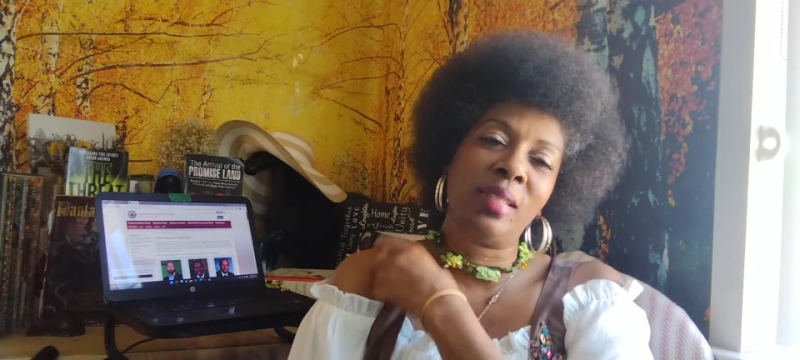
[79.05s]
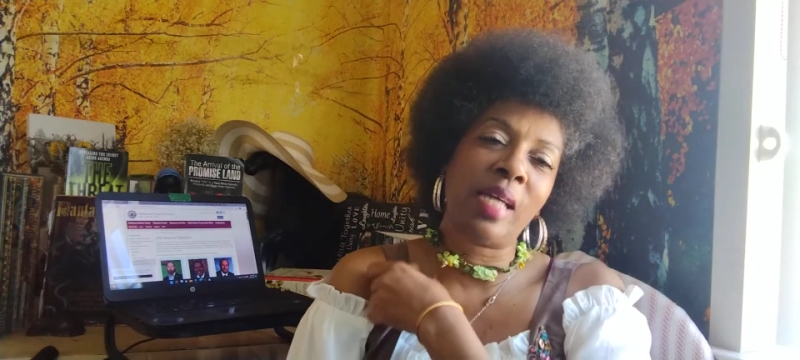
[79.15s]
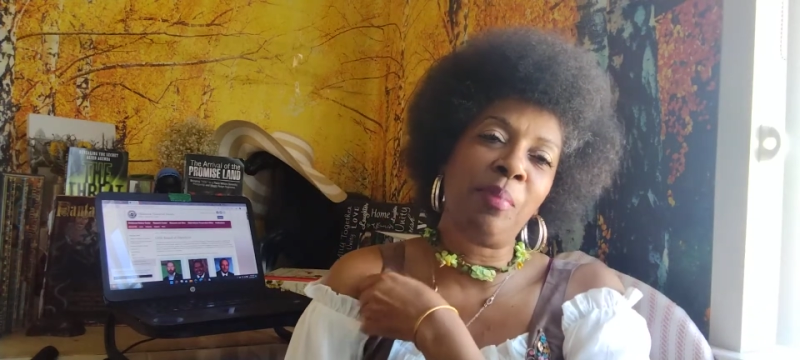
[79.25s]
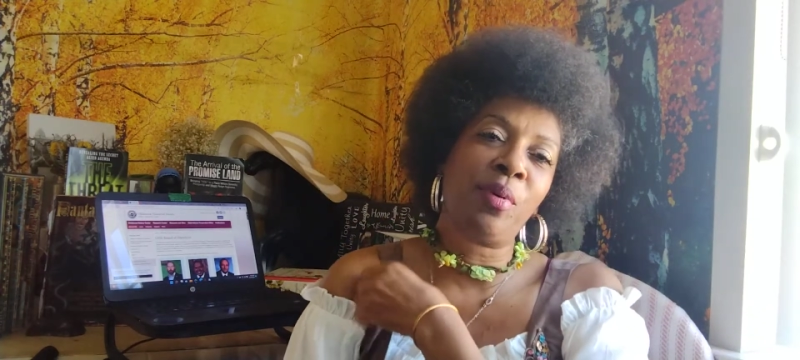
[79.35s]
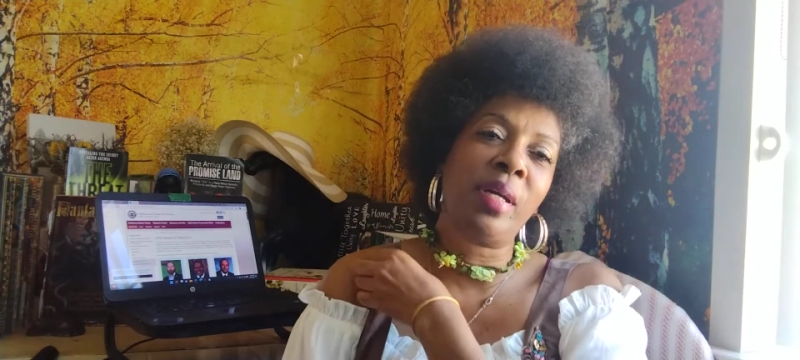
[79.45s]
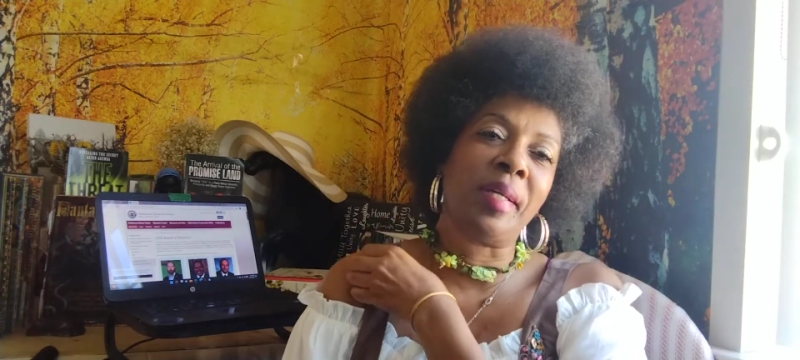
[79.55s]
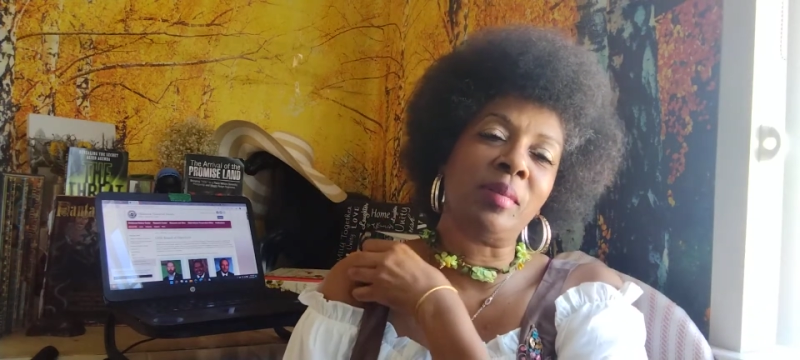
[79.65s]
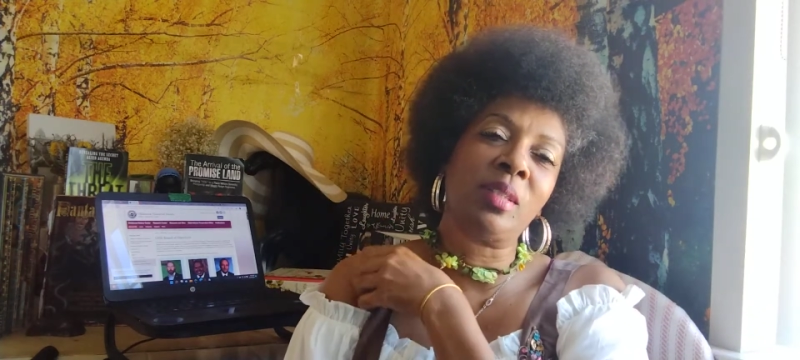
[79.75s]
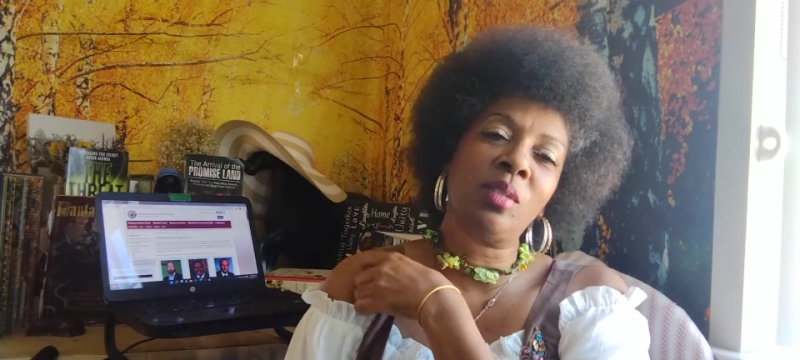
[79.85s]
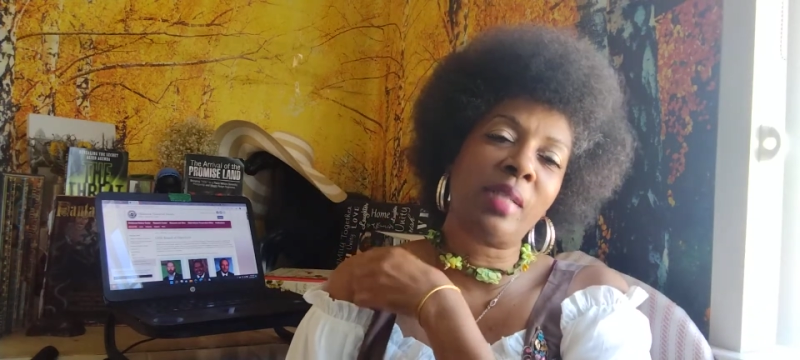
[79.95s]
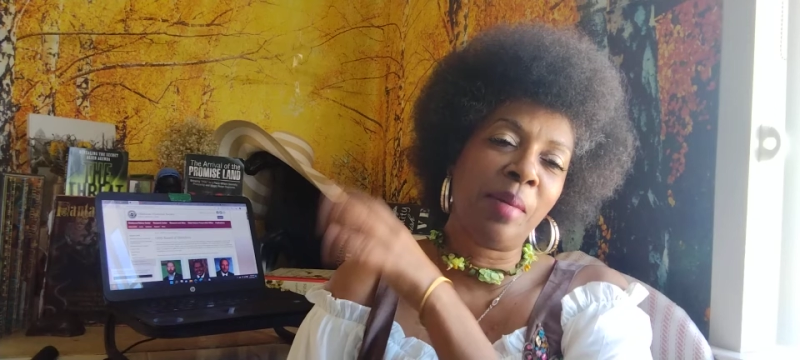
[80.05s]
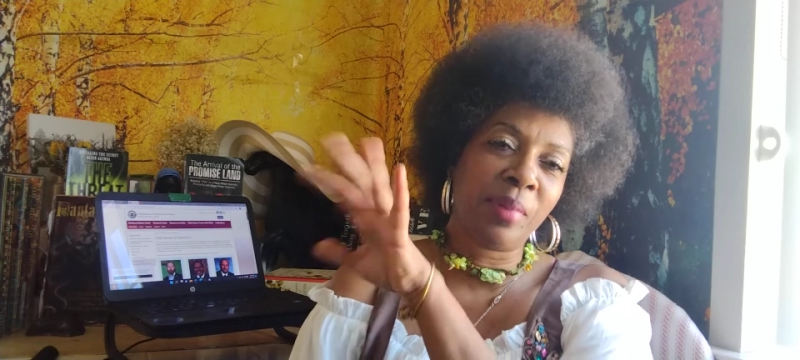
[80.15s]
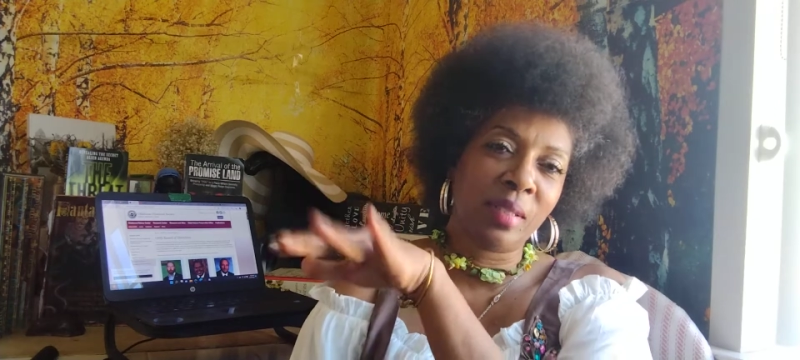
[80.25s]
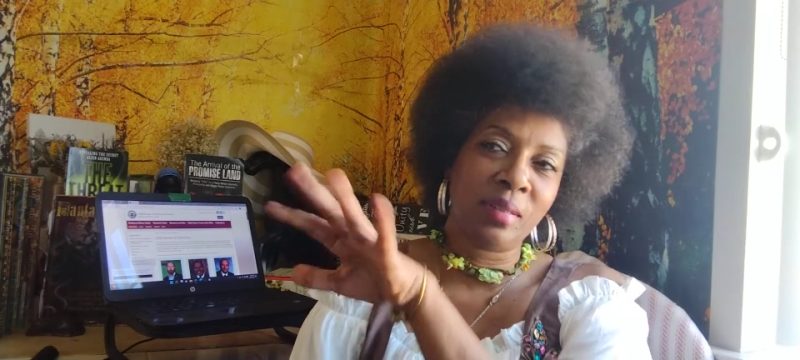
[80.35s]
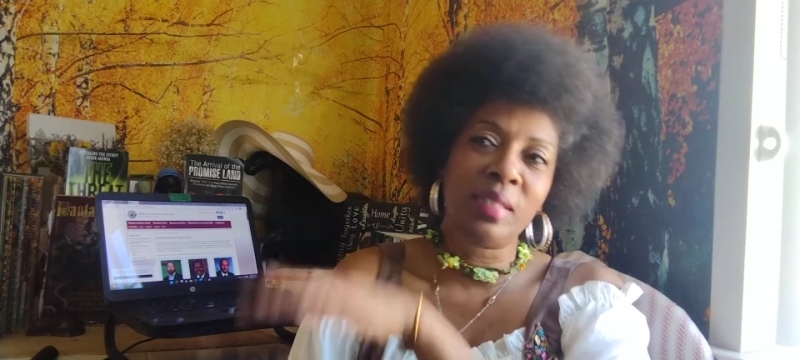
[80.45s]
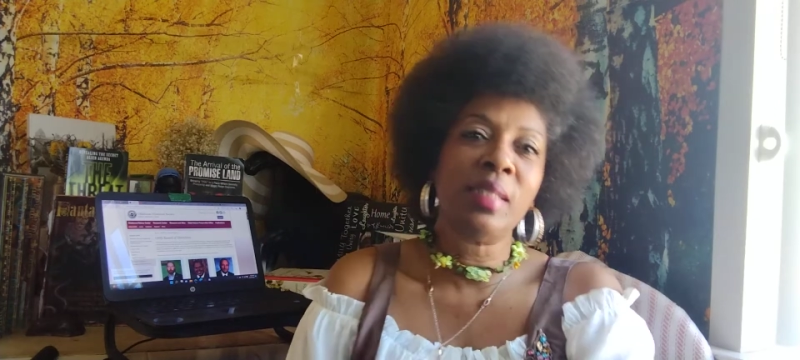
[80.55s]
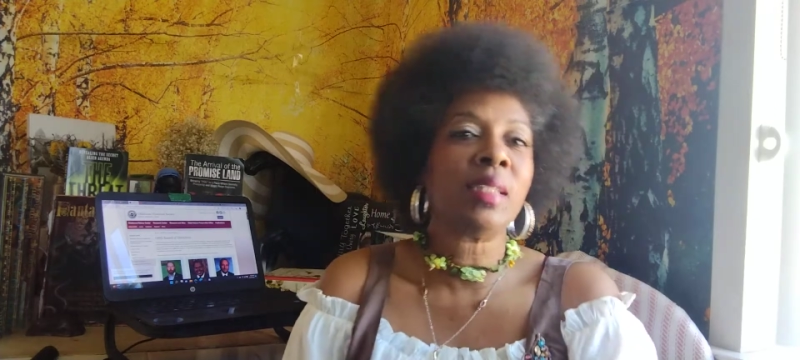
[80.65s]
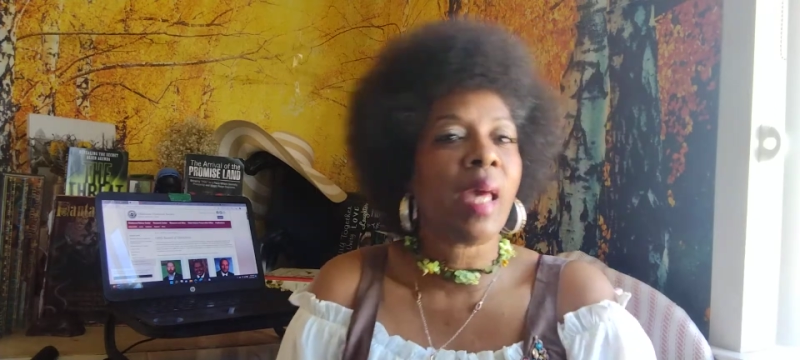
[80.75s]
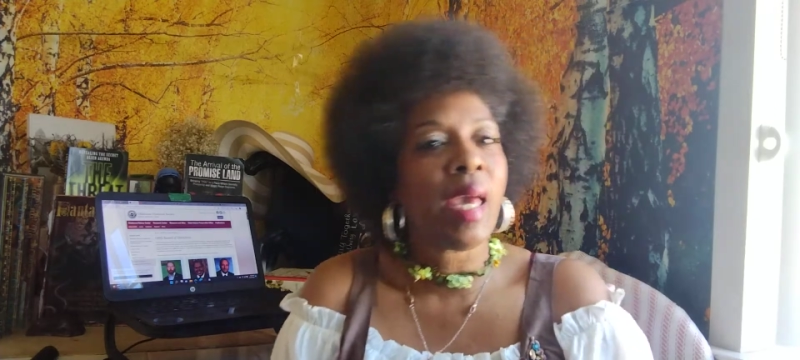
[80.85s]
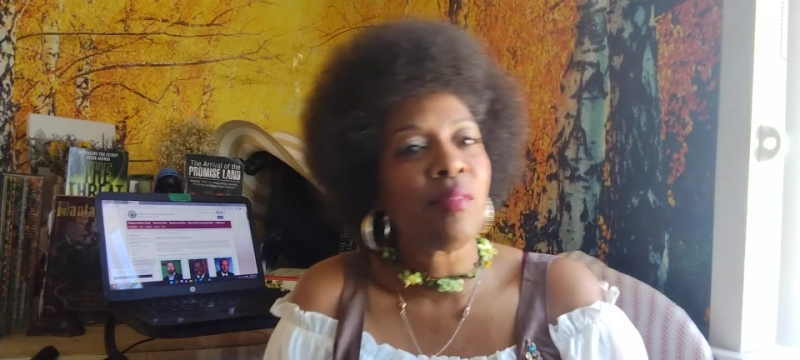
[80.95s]
and type her in. There's no type in
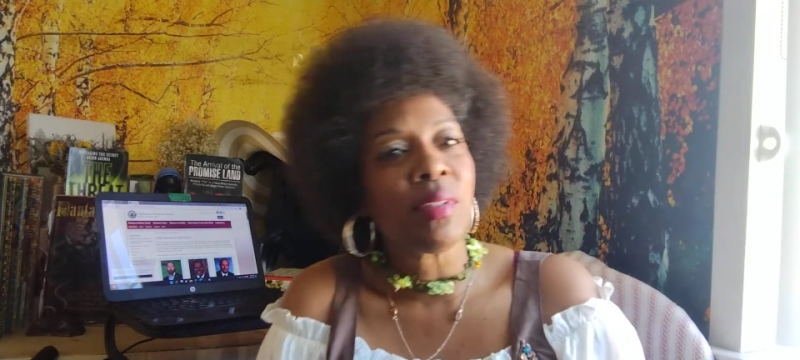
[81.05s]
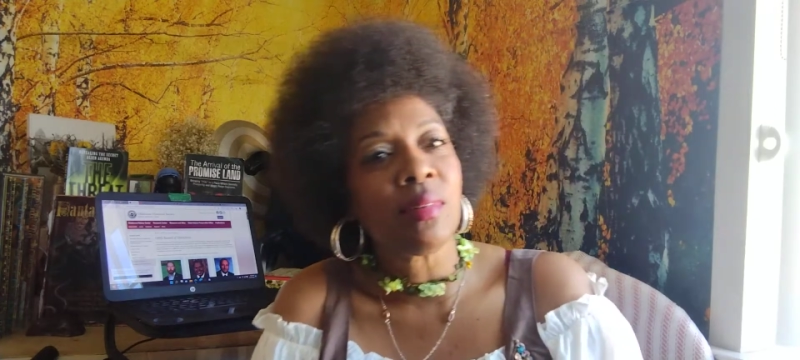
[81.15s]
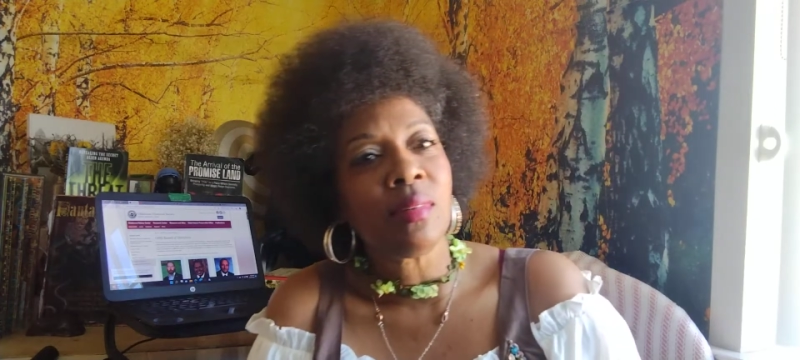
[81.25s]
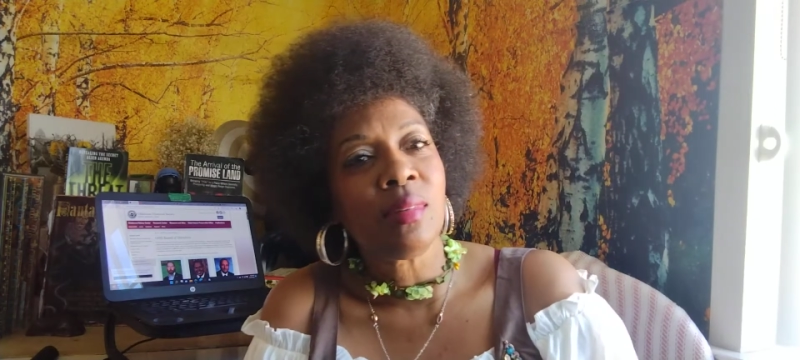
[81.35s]
Lisa Haven.